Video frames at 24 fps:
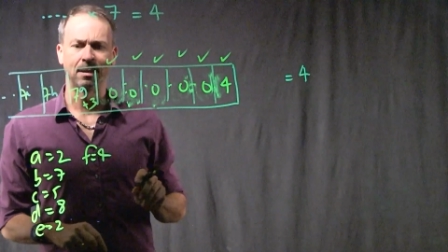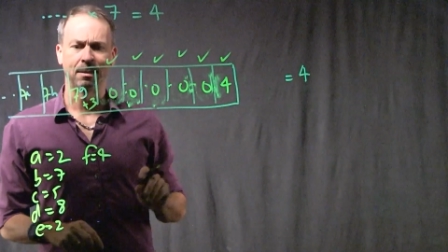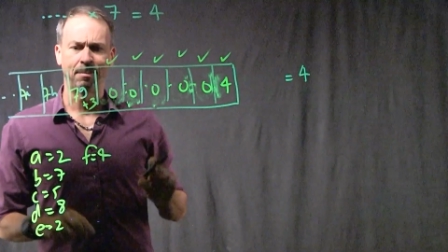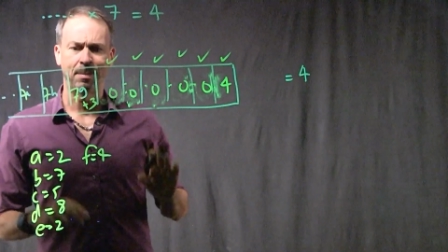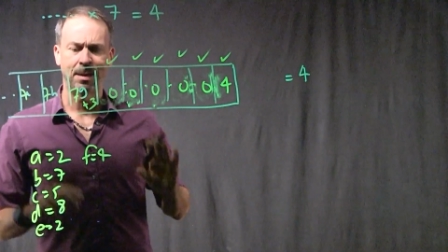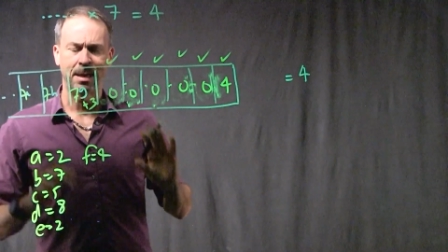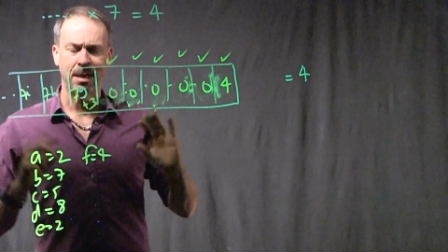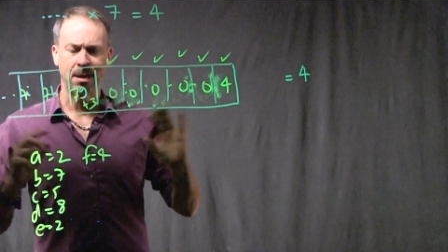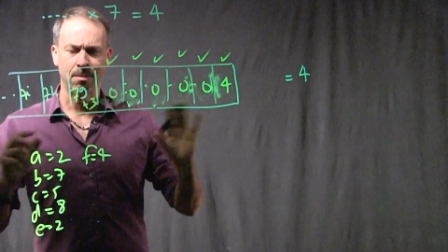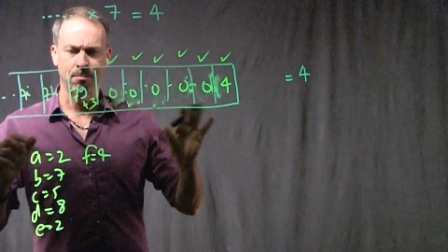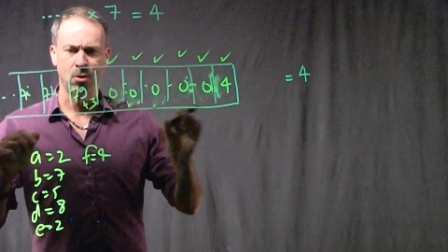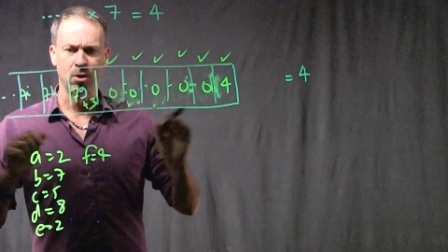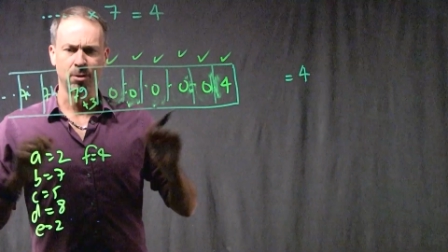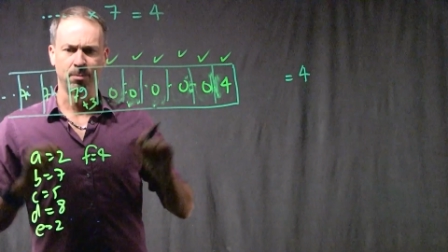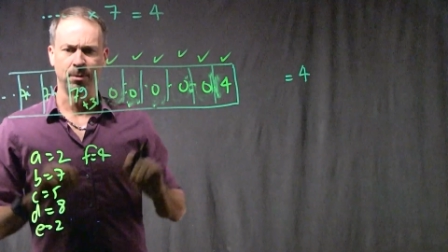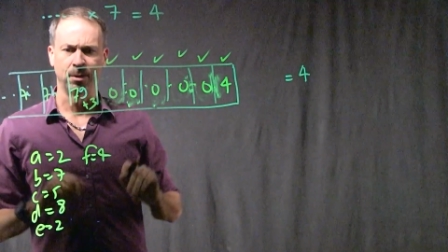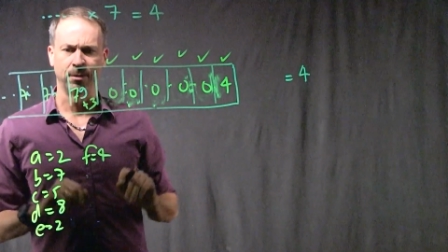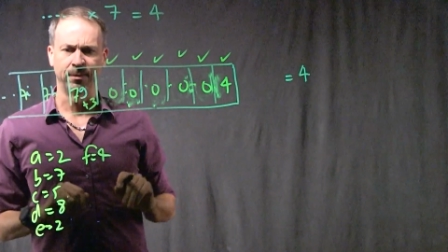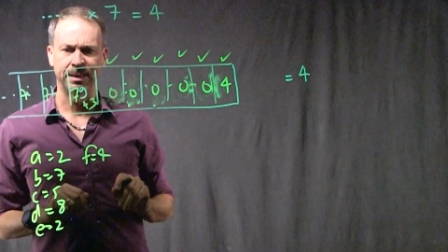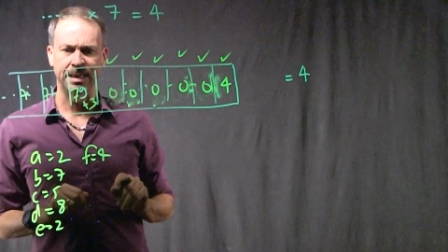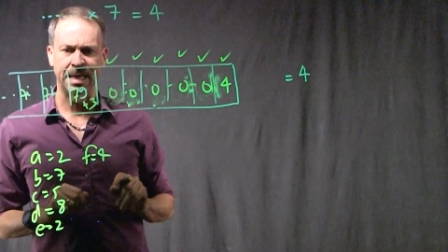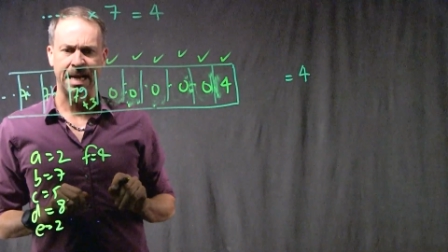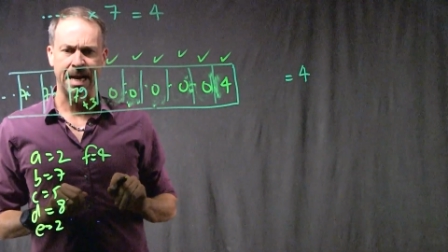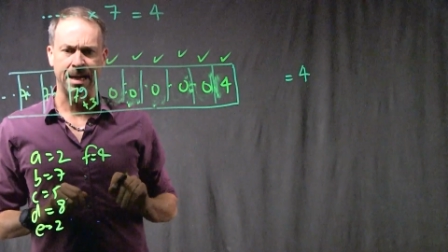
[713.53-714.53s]
be a multiple
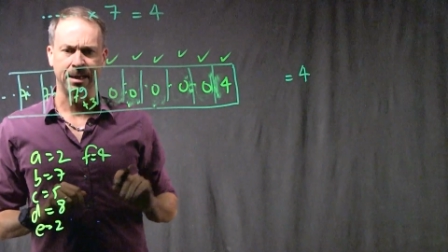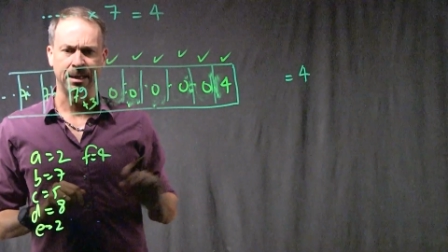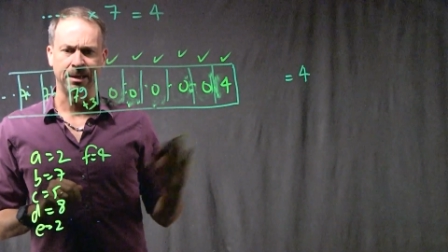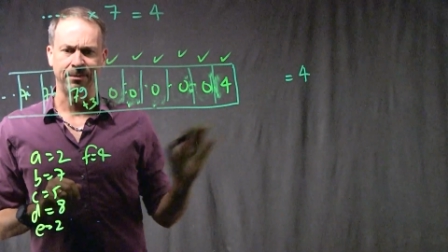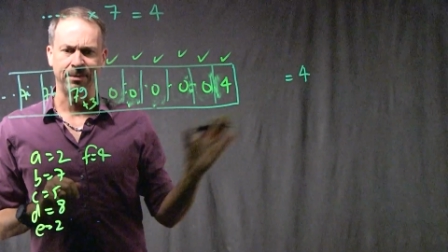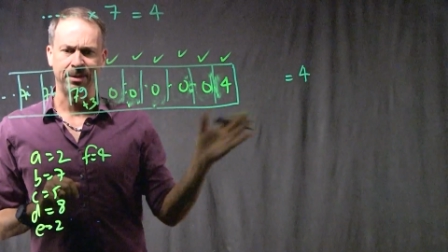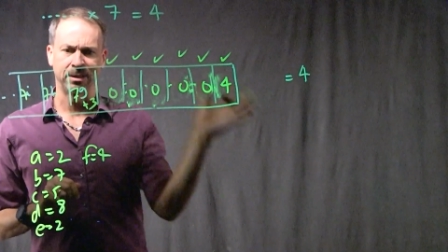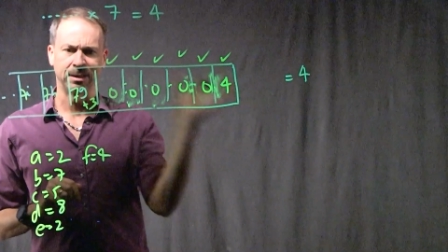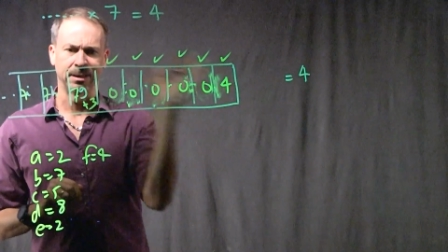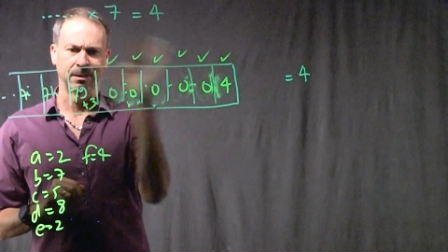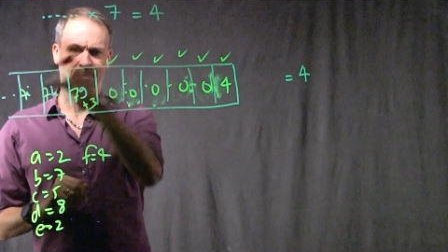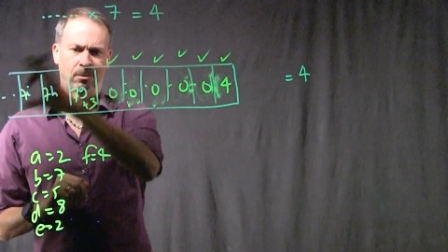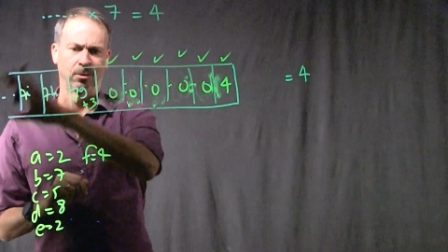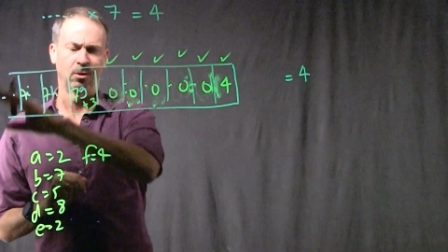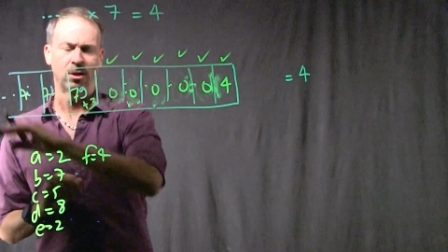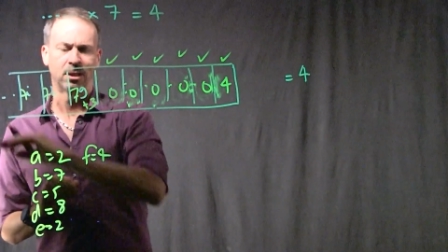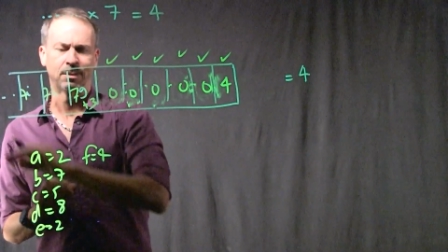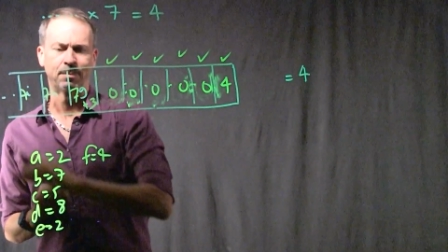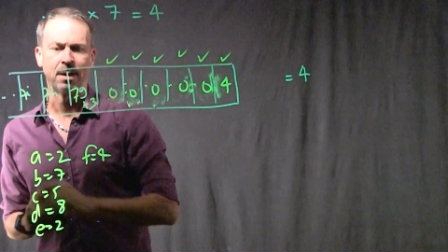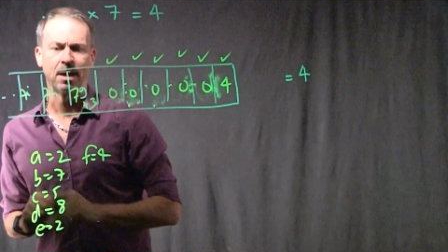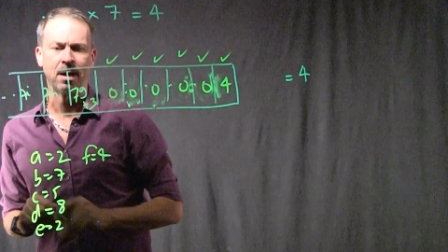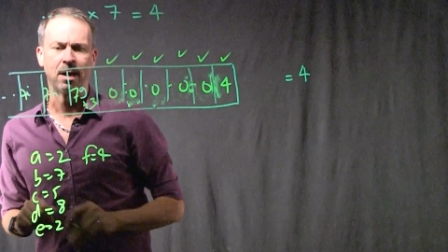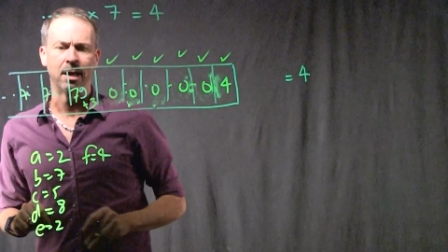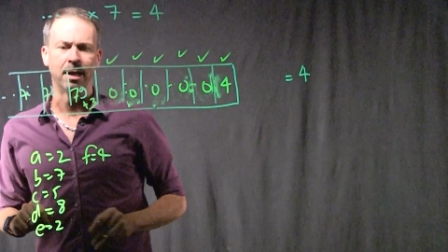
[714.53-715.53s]
of 10, leaving 0 dots
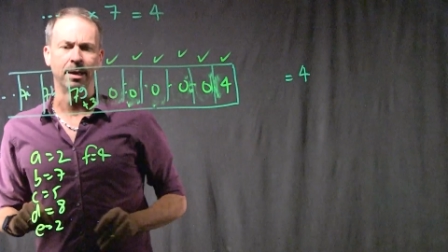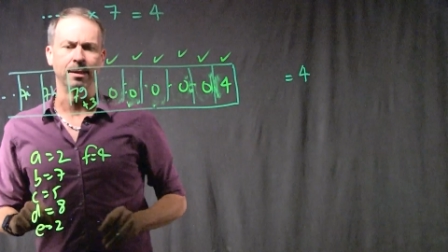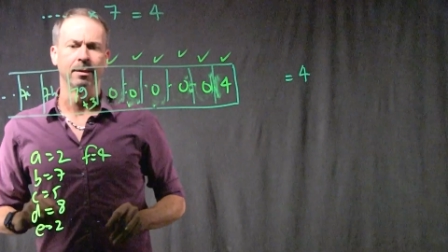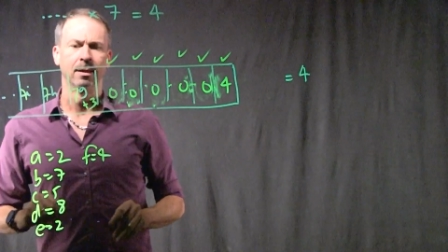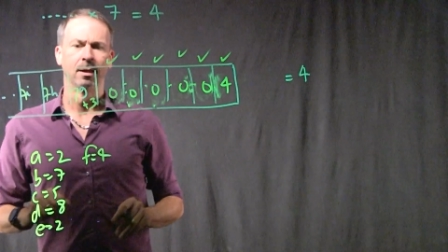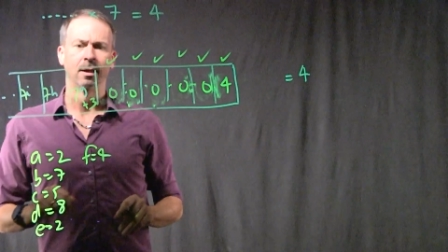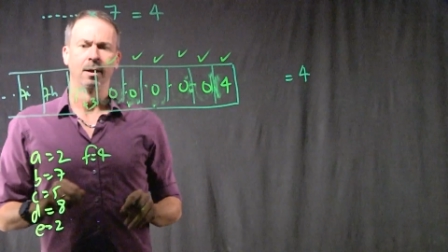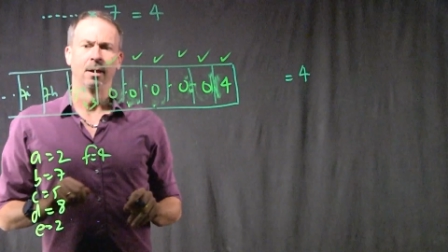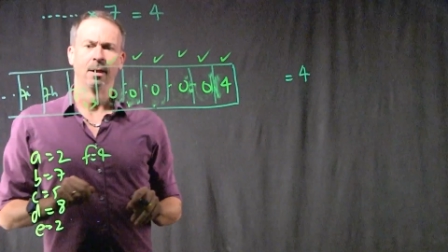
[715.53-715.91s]
behind.